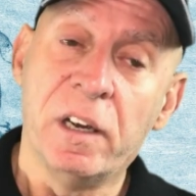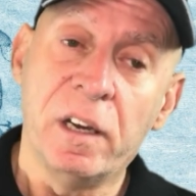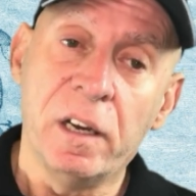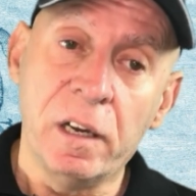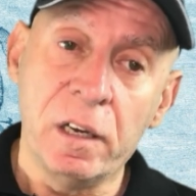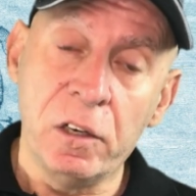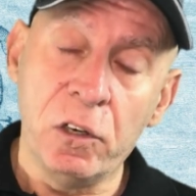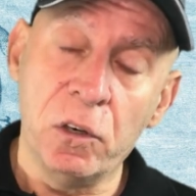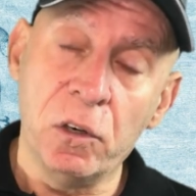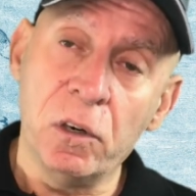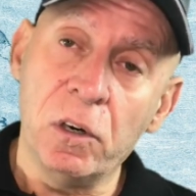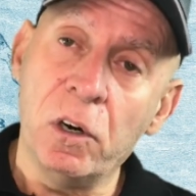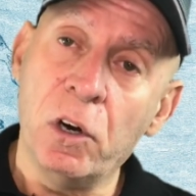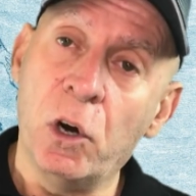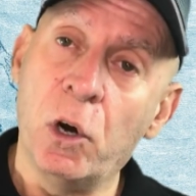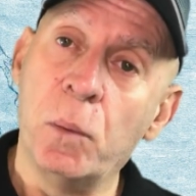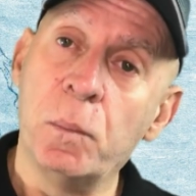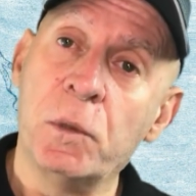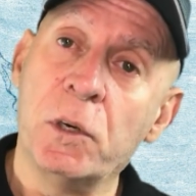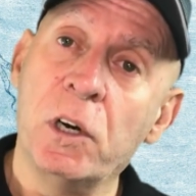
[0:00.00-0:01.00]
in your
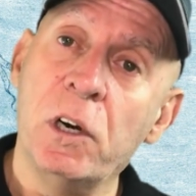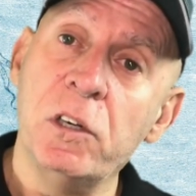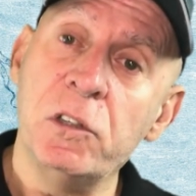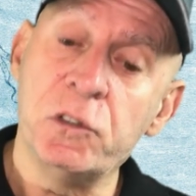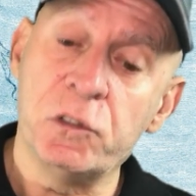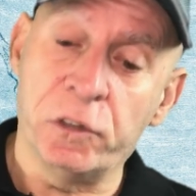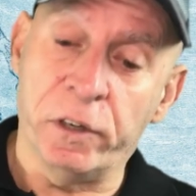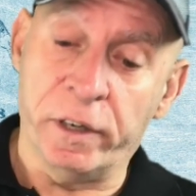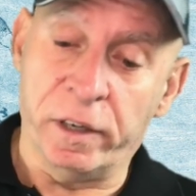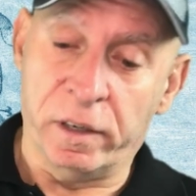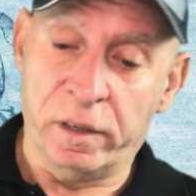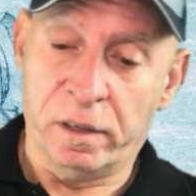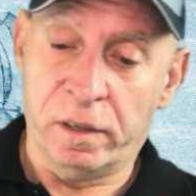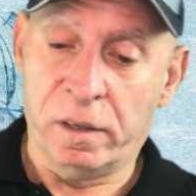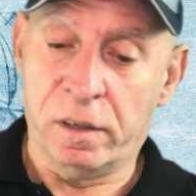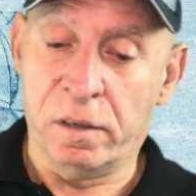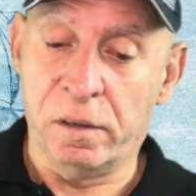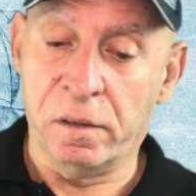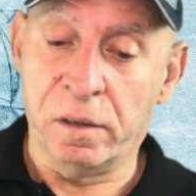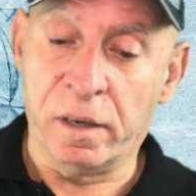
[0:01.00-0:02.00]
home country,
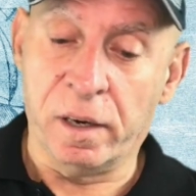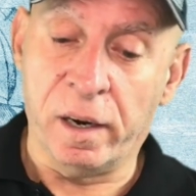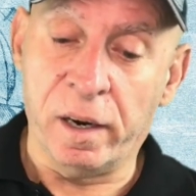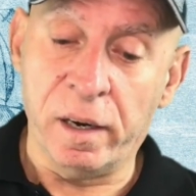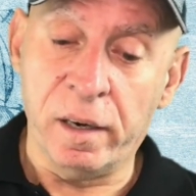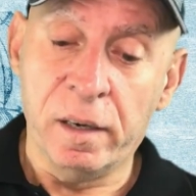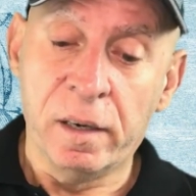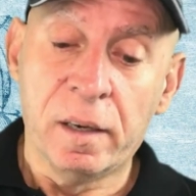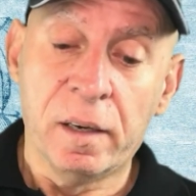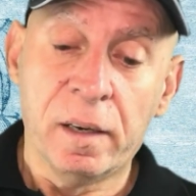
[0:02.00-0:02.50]
okay?